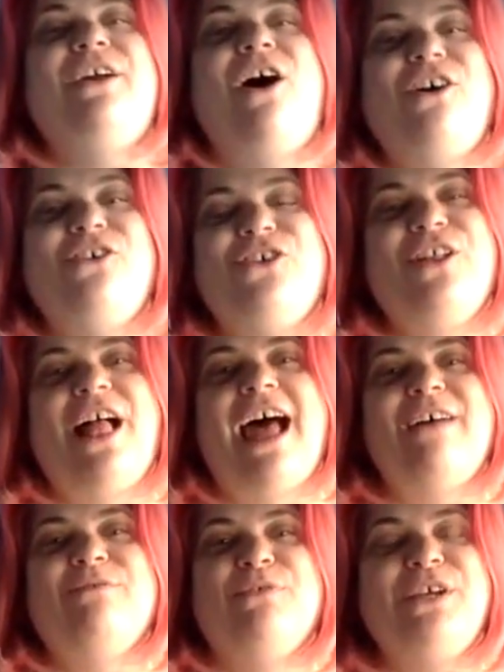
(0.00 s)
also
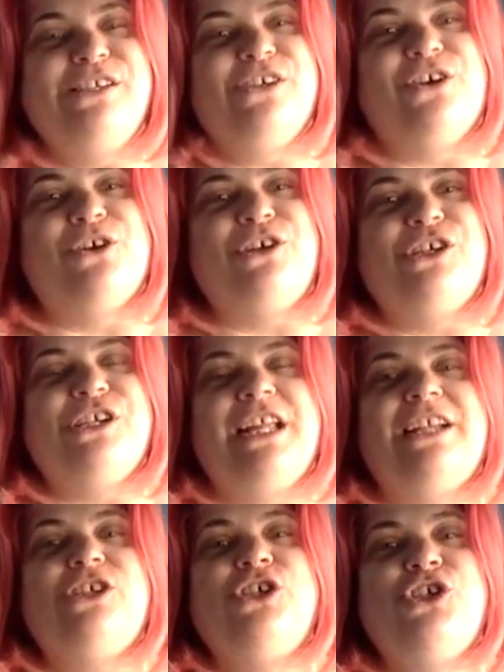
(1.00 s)
have research
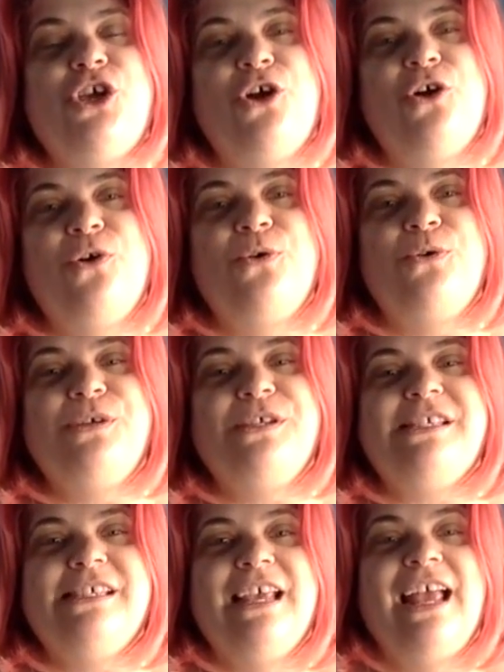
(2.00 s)
that
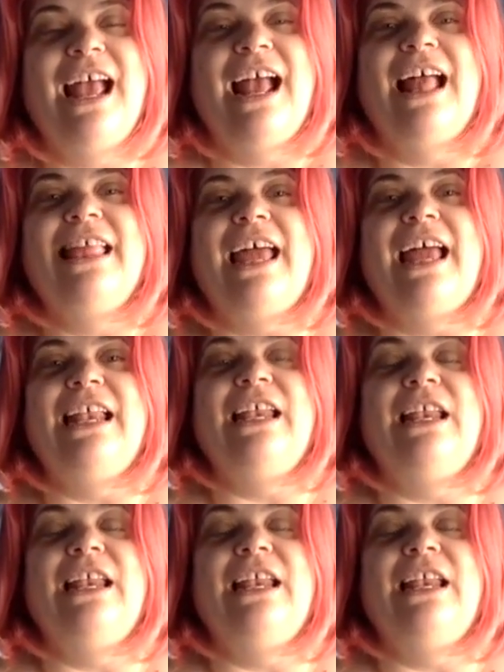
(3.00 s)
shows that